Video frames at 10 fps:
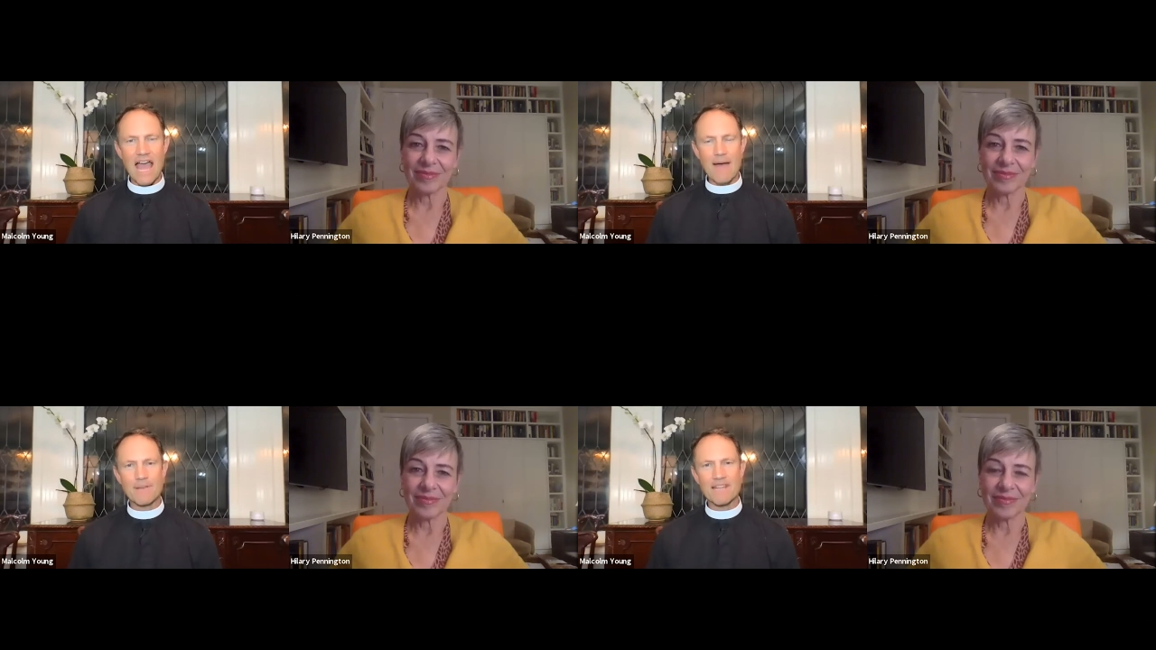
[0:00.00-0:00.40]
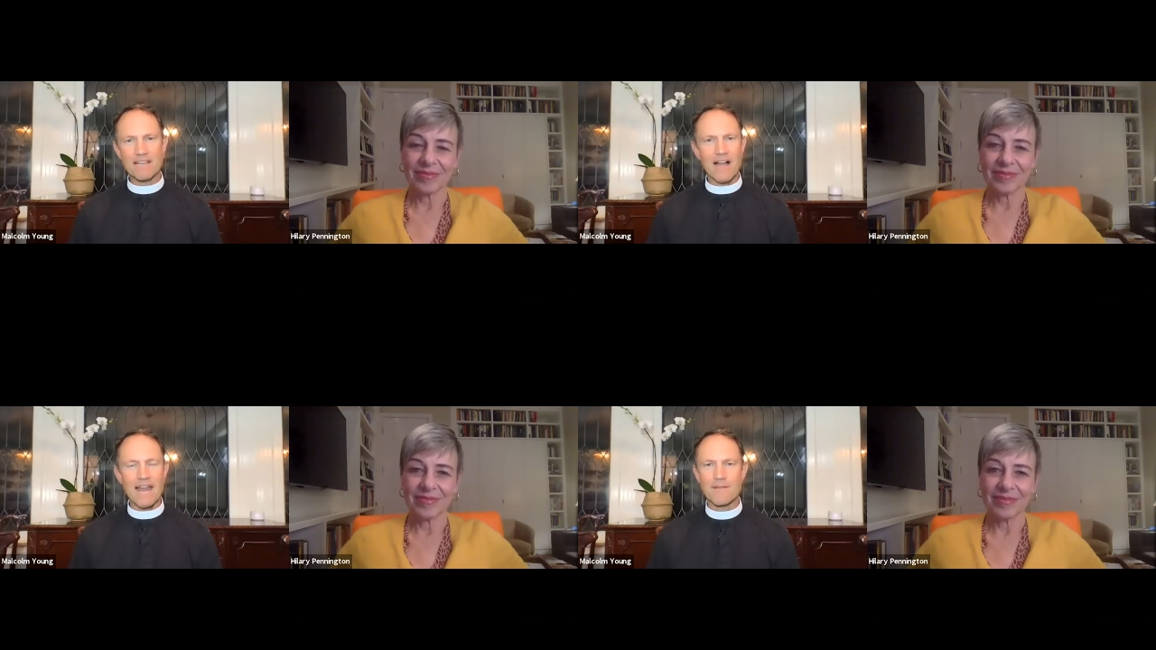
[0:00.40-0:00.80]
Speaker 1: happening
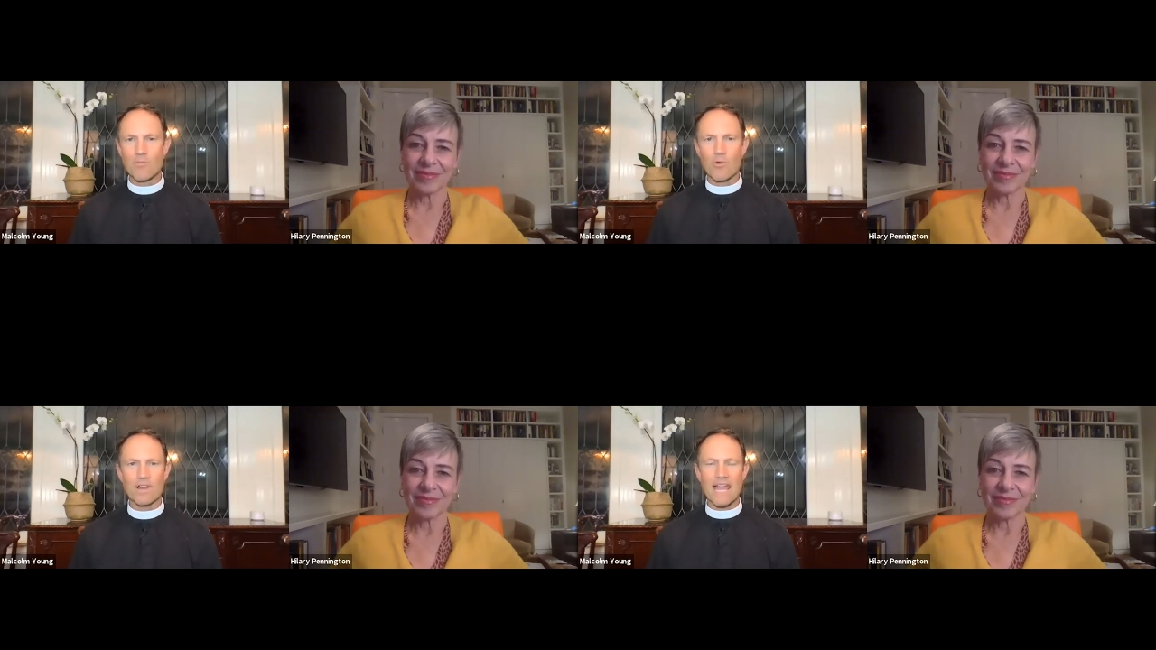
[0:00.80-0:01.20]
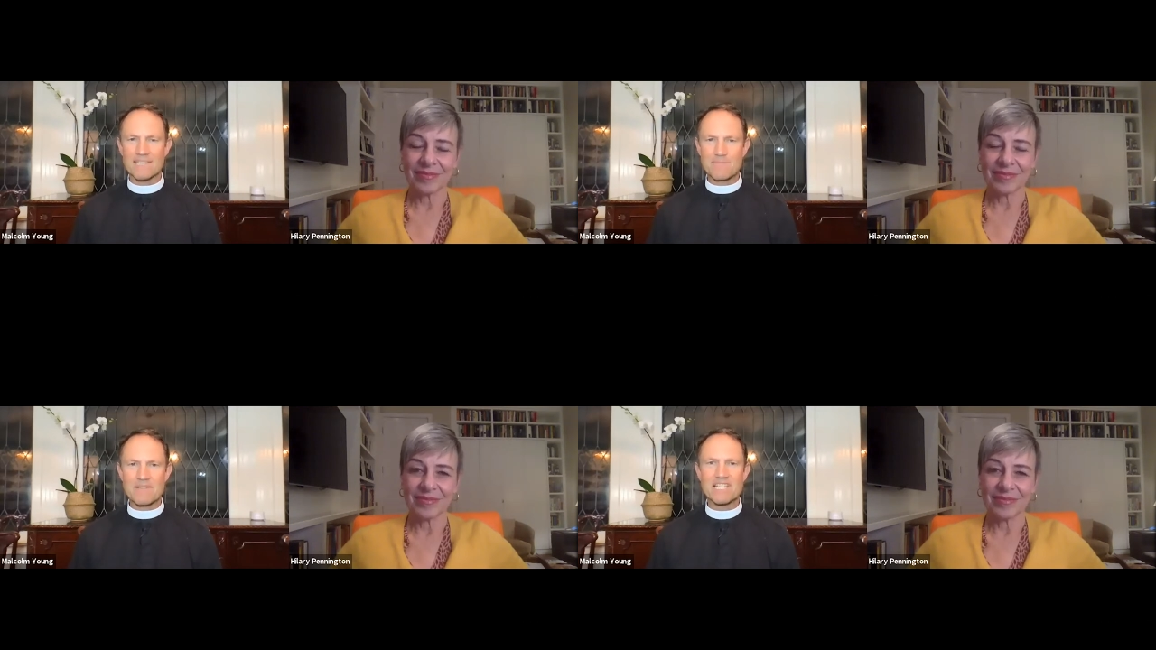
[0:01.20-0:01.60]
in a lot more
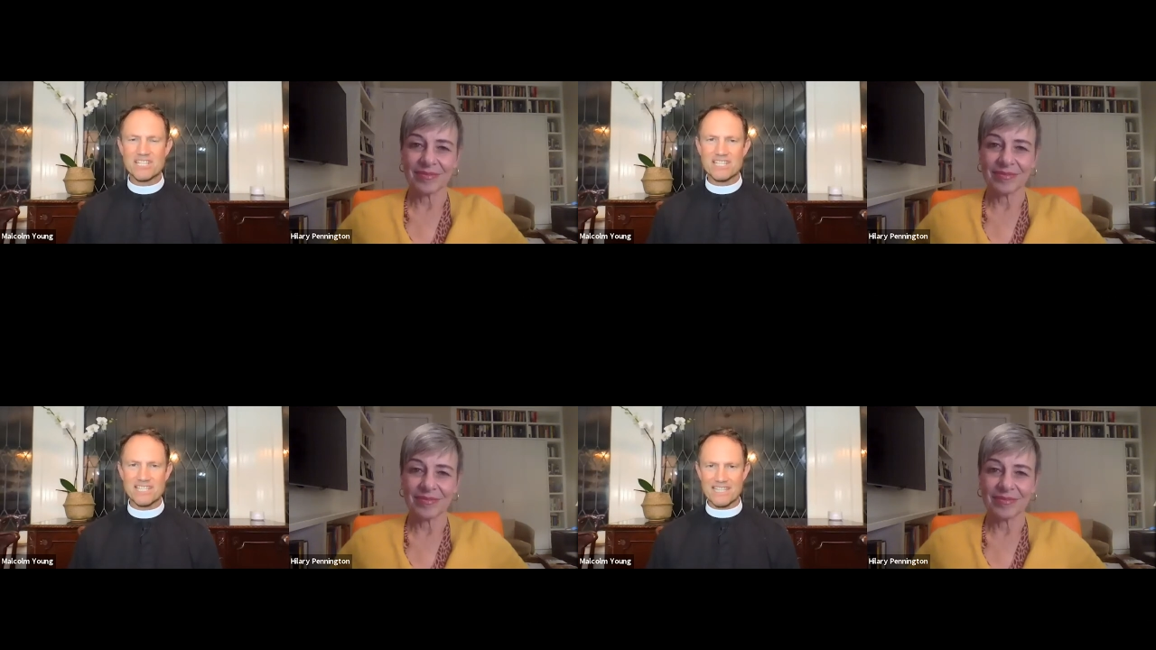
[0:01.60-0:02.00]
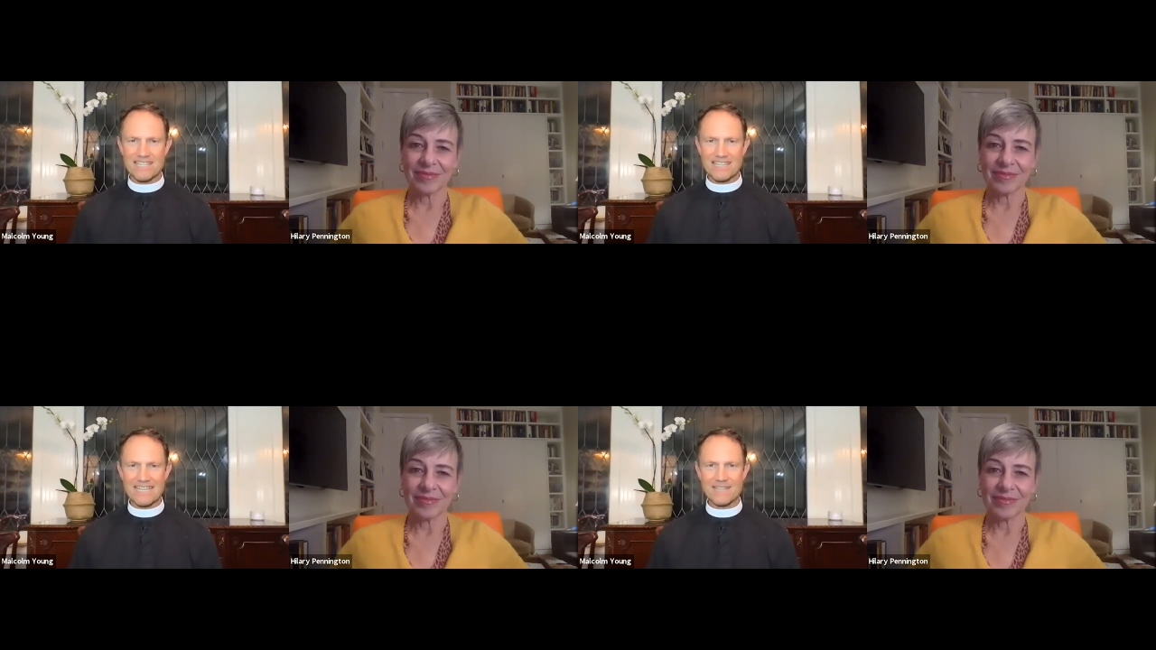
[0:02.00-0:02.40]
expeditiously
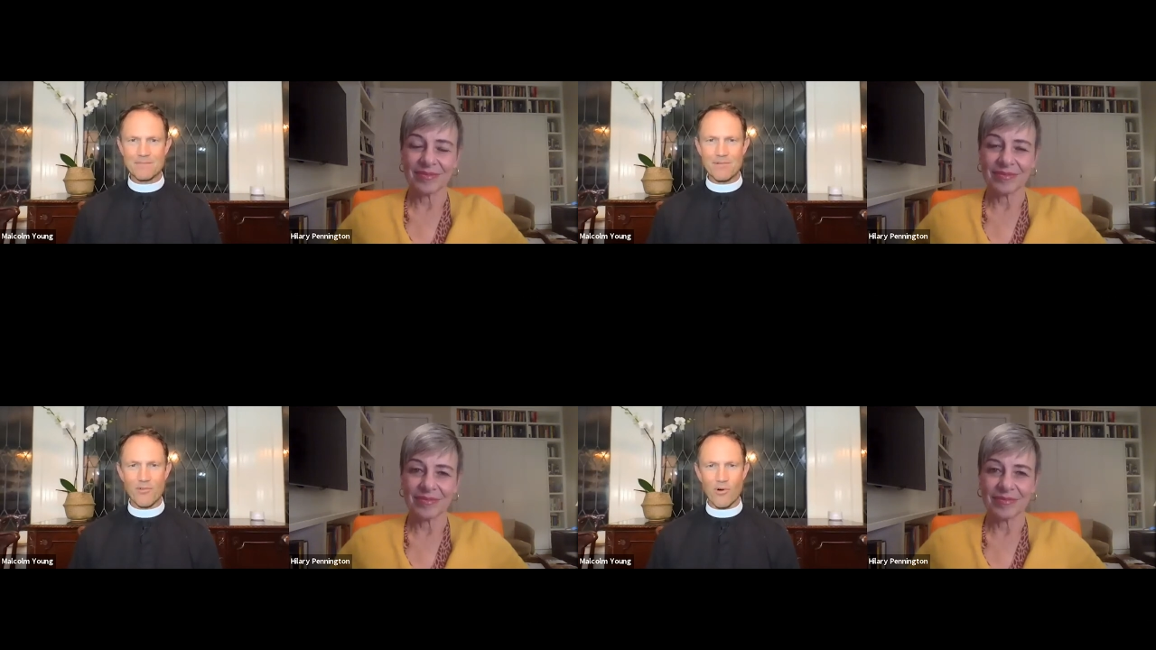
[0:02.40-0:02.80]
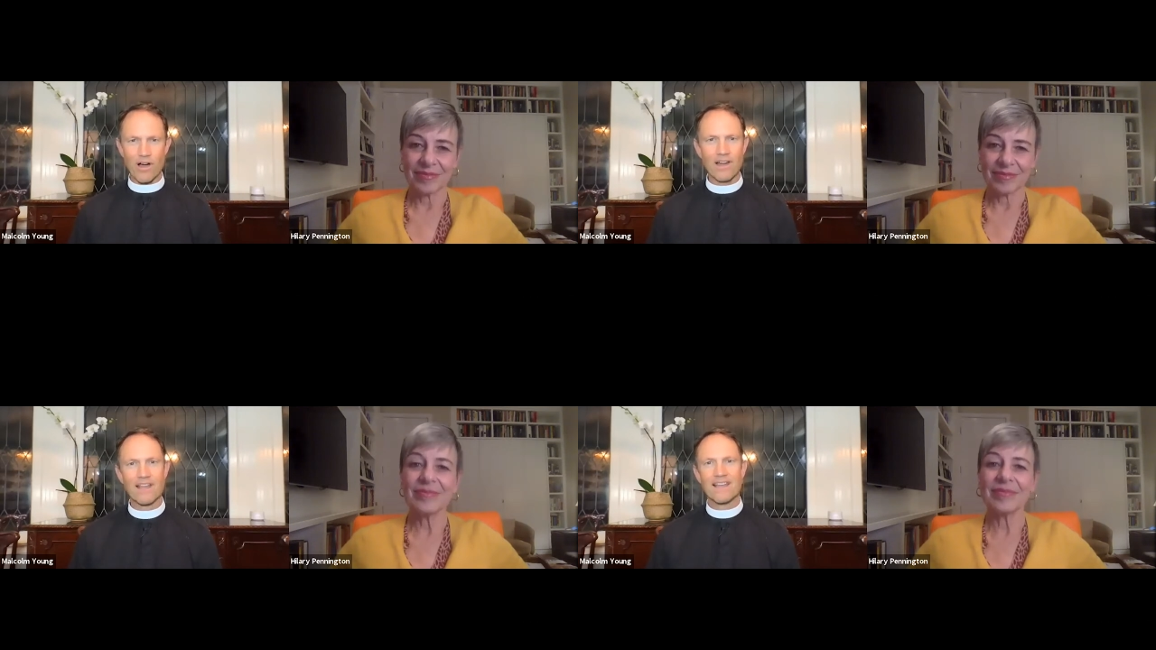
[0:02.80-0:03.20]
than they did
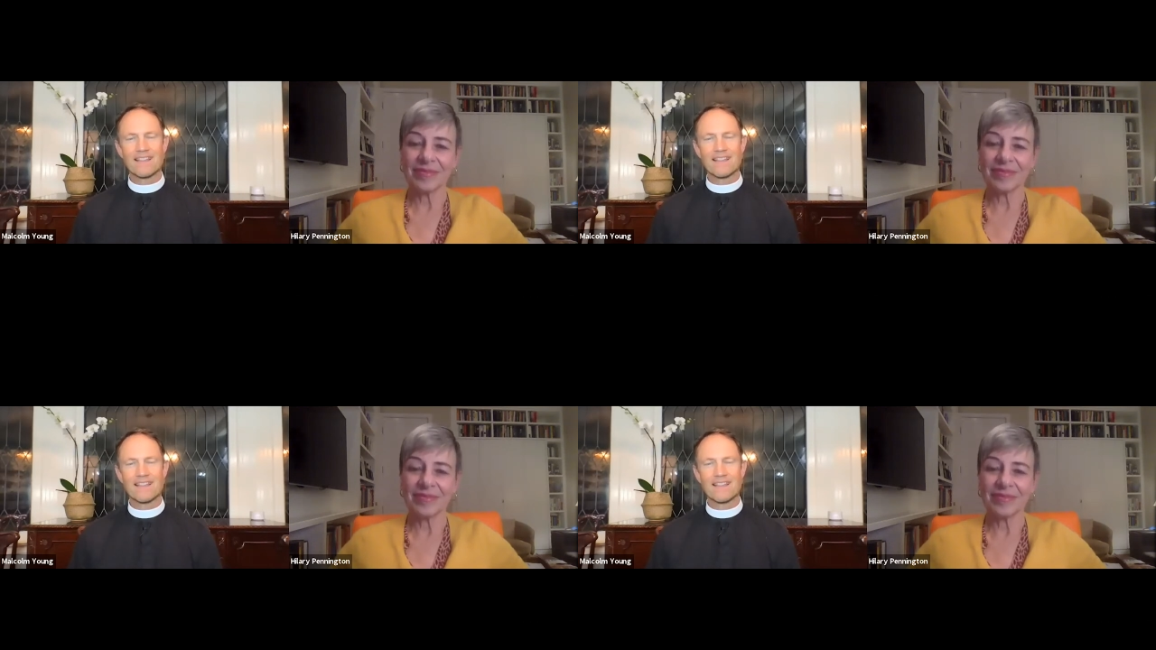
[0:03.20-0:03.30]
before